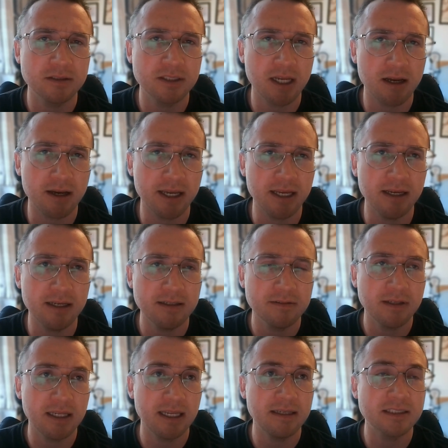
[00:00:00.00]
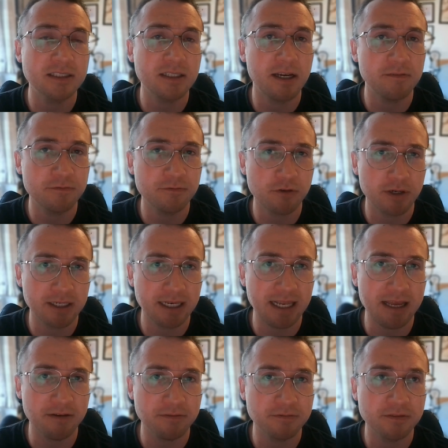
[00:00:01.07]
tyre, inside front
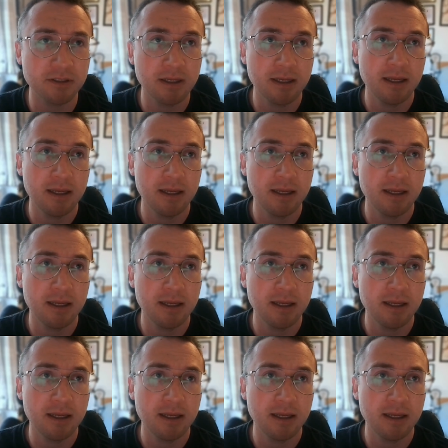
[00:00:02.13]
left,